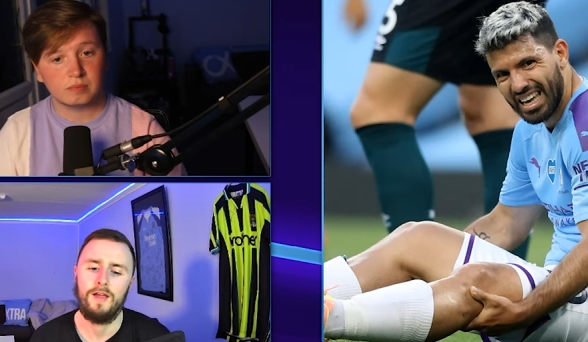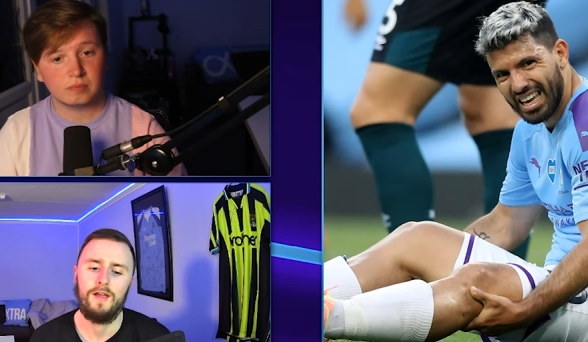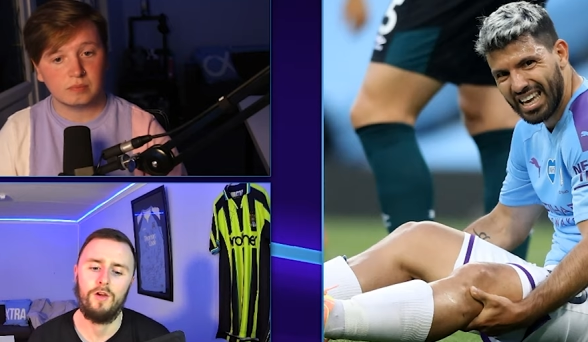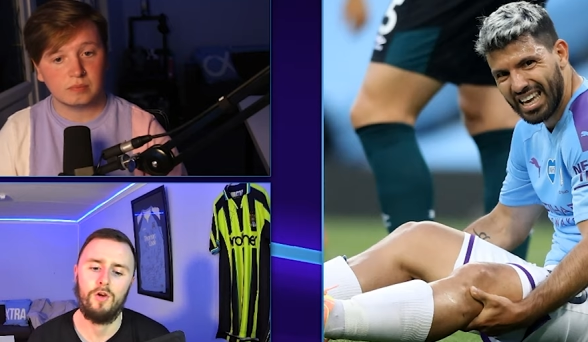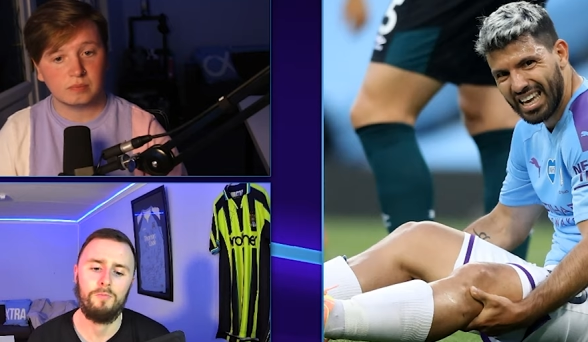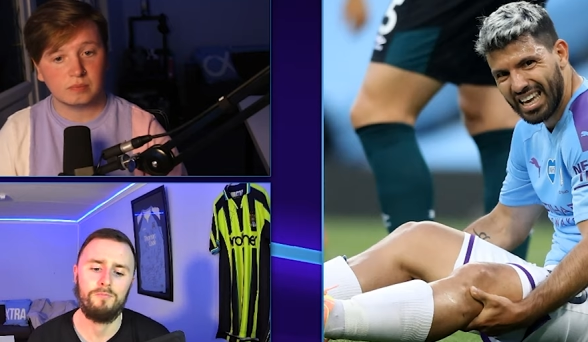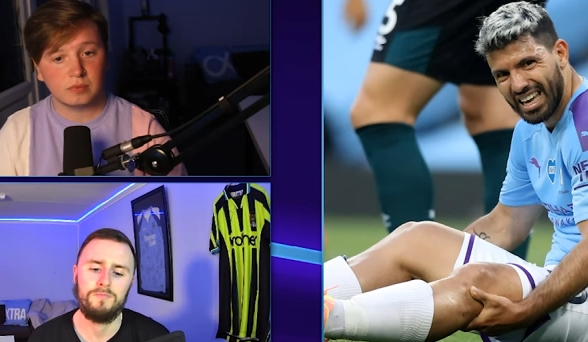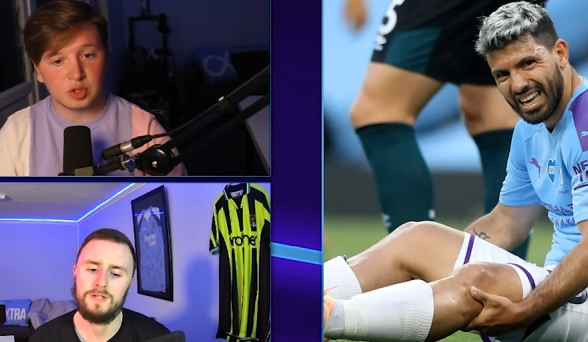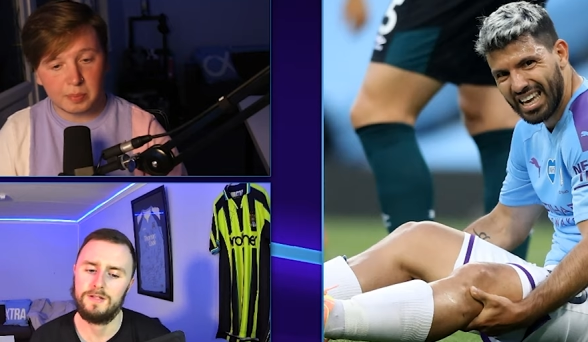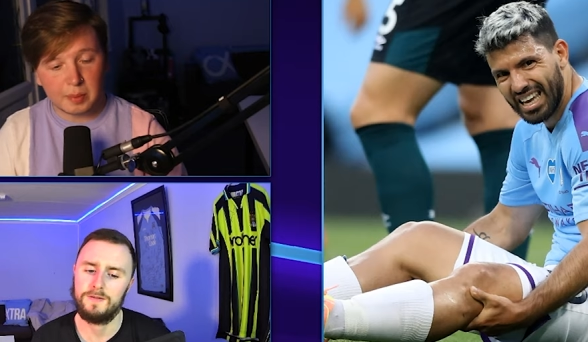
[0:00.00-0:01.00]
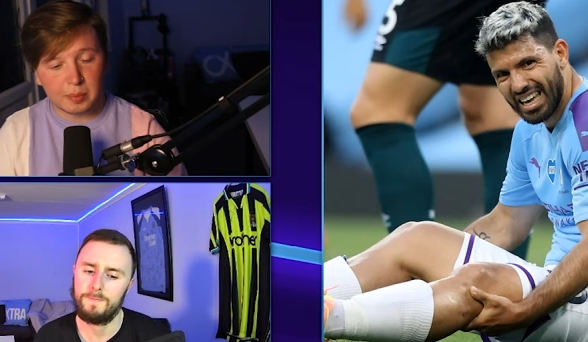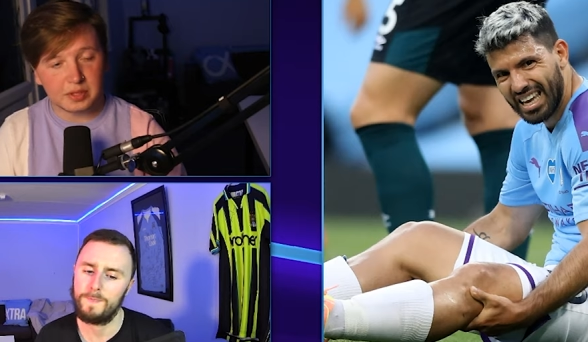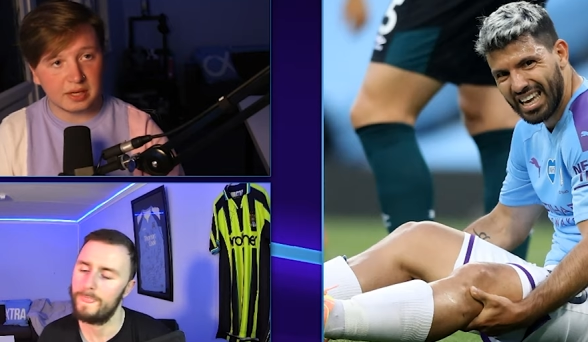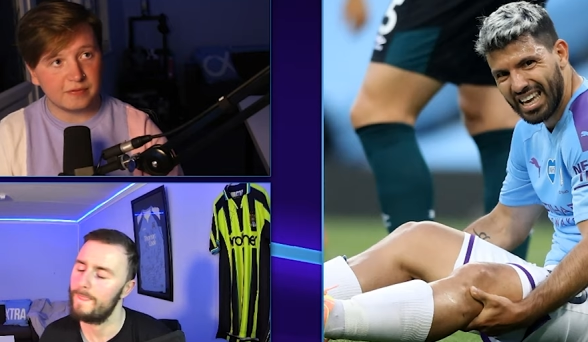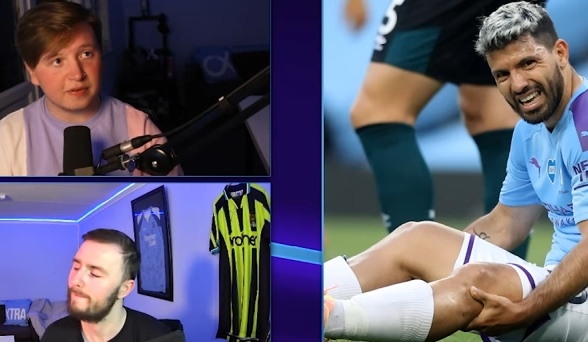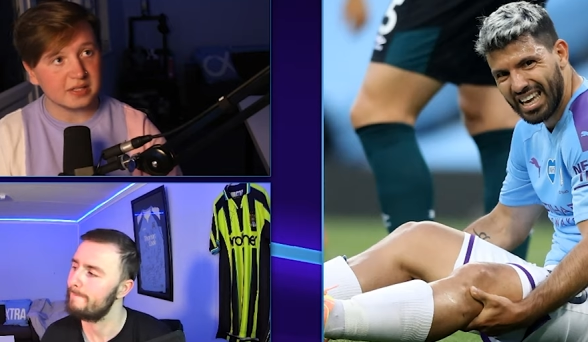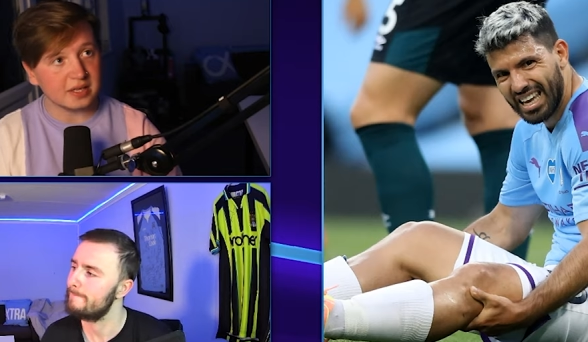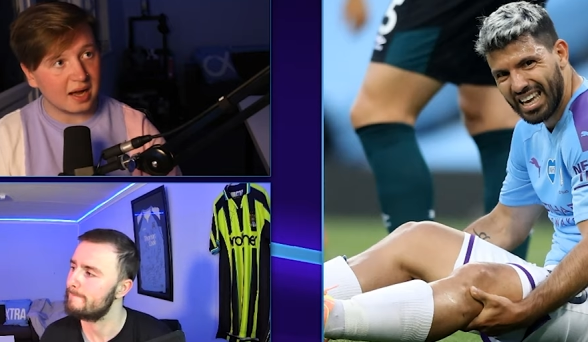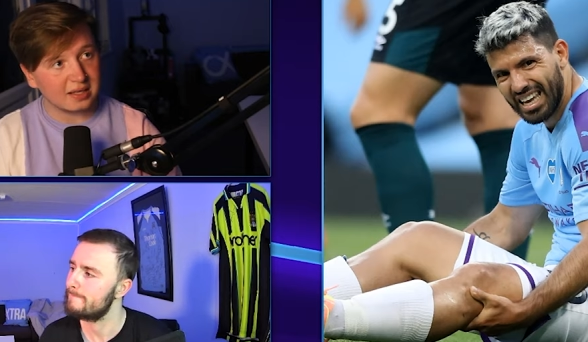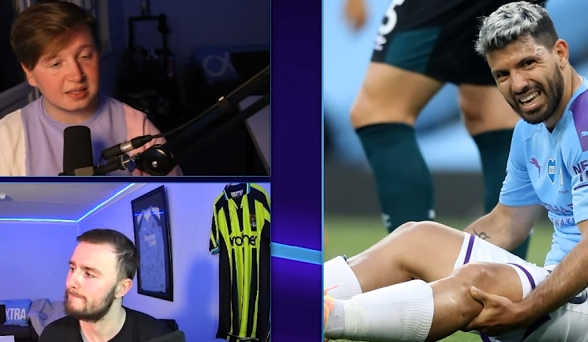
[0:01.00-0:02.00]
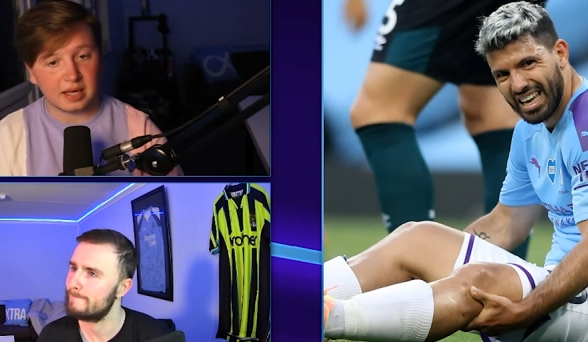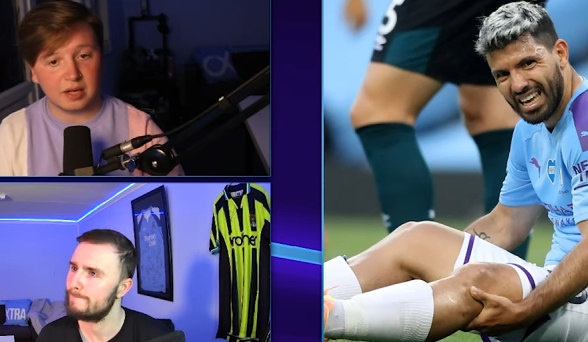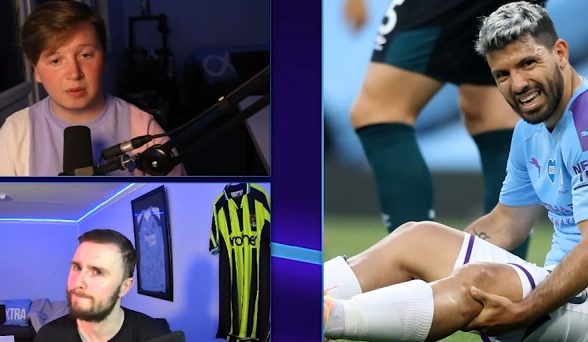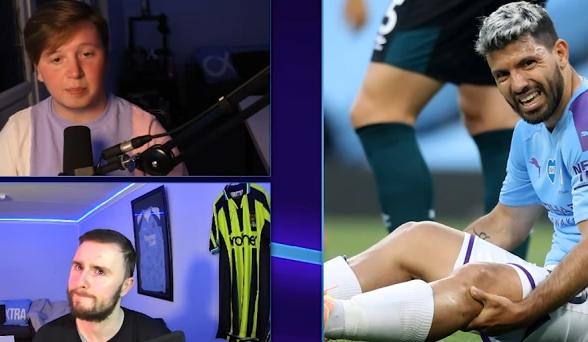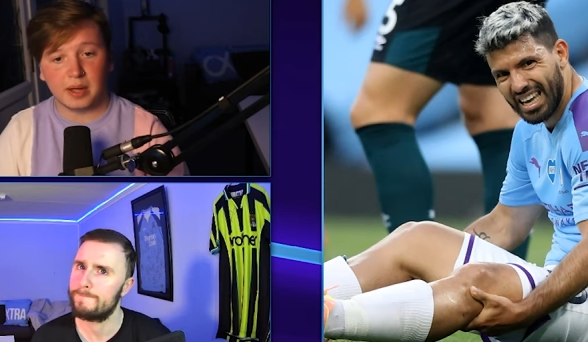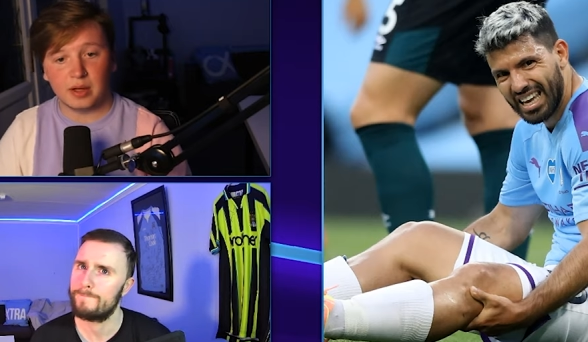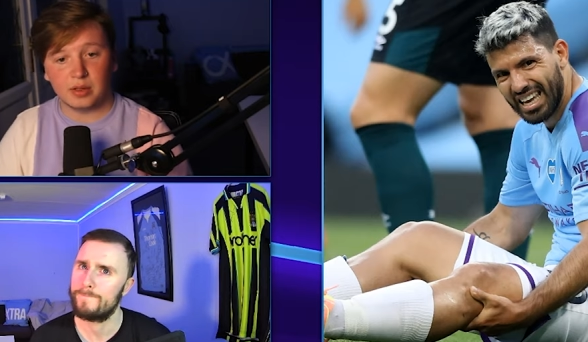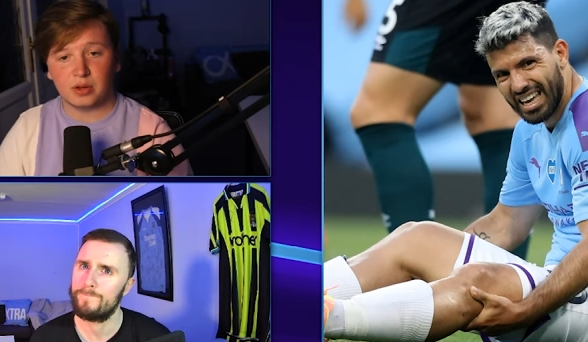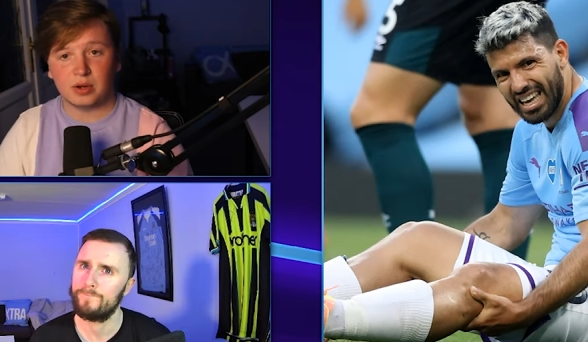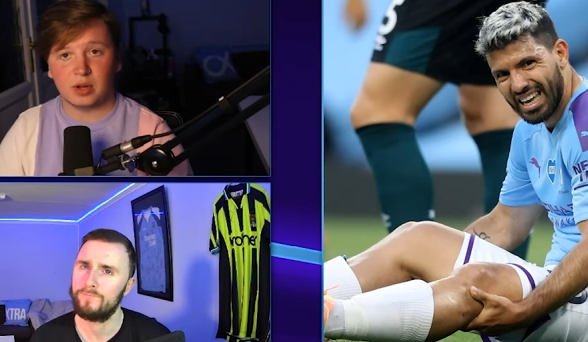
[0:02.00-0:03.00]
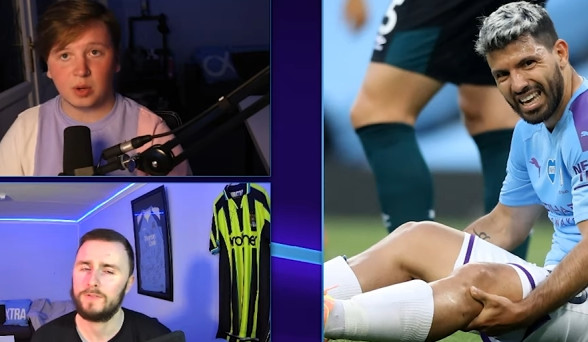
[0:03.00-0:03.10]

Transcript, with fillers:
Speaker 1: Um, Some people say he fits our style better than